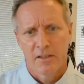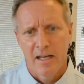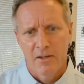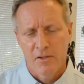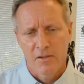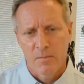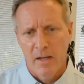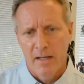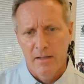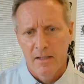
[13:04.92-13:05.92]
trillion in
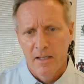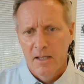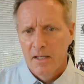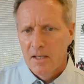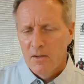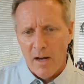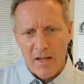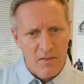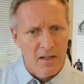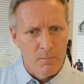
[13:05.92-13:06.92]
spend. The way
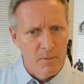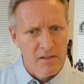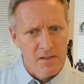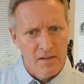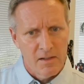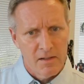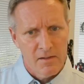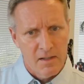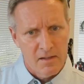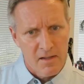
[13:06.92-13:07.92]
I think of
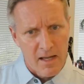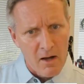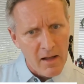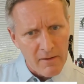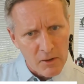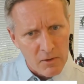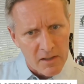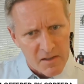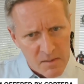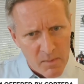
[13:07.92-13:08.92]
businesses is they all have a
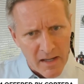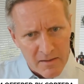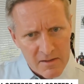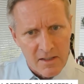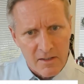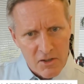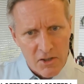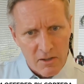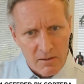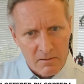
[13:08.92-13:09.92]
unique spend
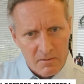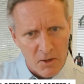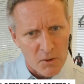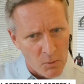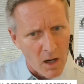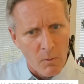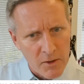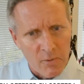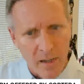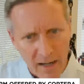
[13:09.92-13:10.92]
signature. You know, you are
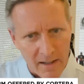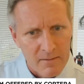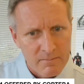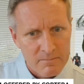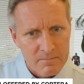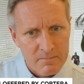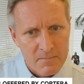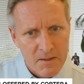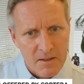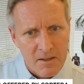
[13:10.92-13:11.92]
what you buy.
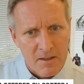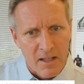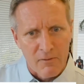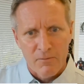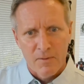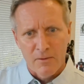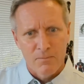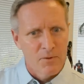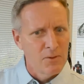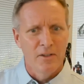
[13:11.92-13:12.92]
If, if
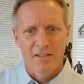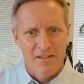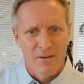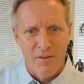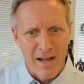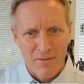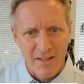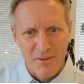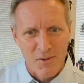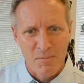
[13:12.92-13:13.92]
you listed the five
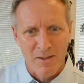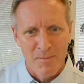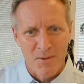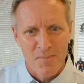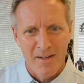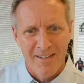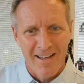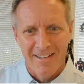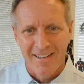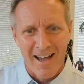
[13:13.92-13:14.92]
things you spend the most money
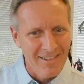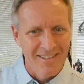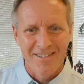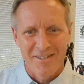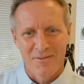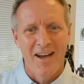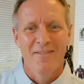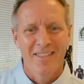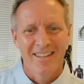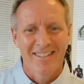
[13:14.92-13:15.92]
on and I listed the
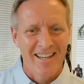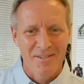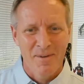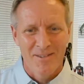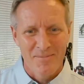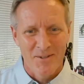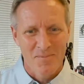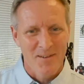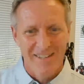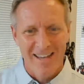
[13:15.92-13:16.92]
five things I spent the
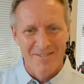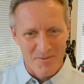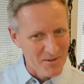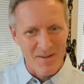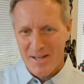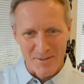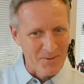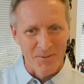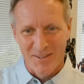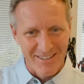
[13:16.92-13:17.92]
most money on, we'd be able
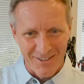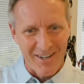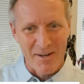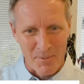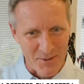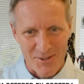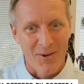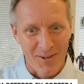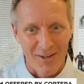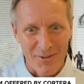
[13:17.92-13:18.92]
to really create a
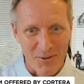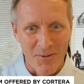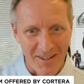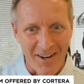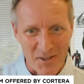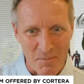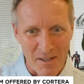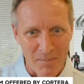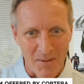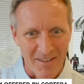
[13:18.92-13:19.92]
persona of who we are as
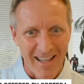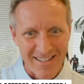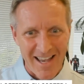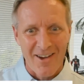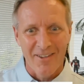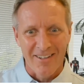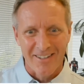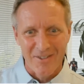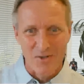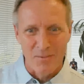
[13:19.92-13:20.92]
people. And that's how the
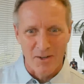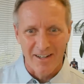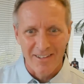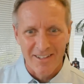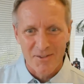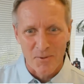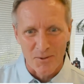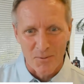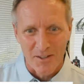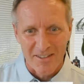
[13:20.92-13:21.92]
consumer analytics
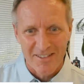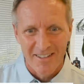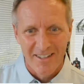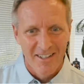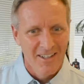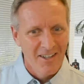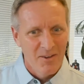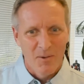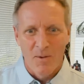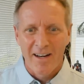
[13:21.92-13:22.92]
world works.
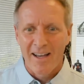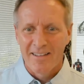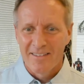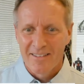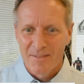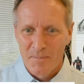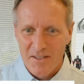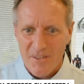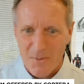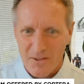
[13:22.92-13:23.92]
why not in the
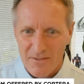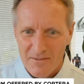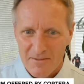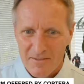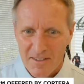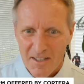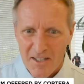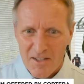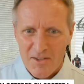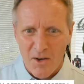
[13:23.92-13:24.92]
business world?
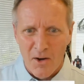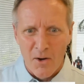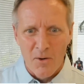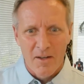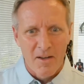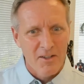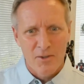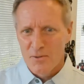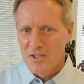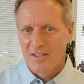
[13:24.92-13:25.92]
So
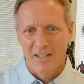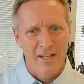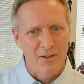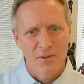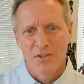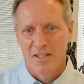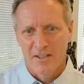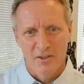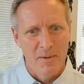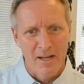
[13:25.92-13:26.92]
huge indicator, huge
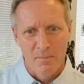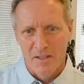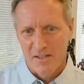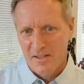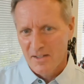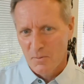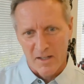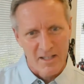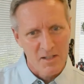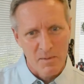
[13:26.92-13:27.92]
signal about a business is
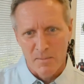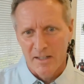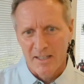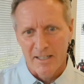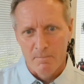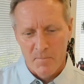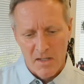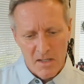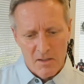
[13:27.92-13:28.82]
what do they spend money on?